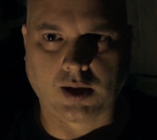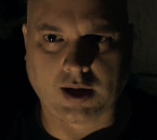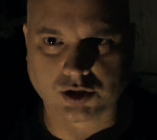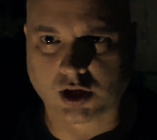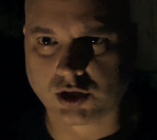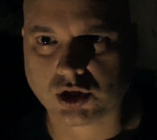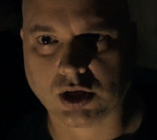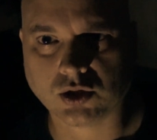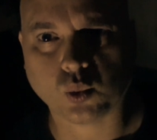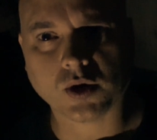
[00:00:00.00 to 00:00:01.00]
As such,
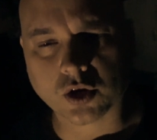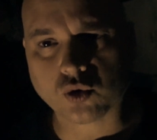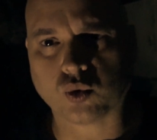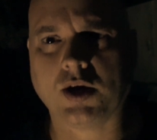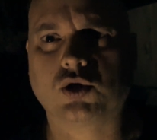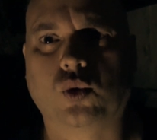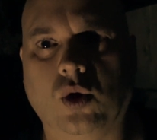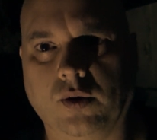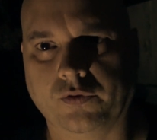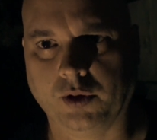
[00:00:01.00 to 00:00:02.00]
it's one of the greatest
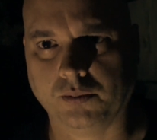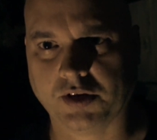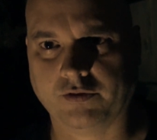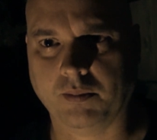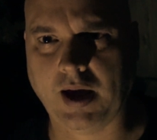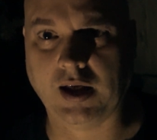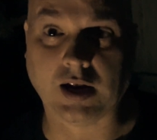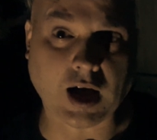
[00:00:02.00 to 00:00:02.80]
horror films ever made,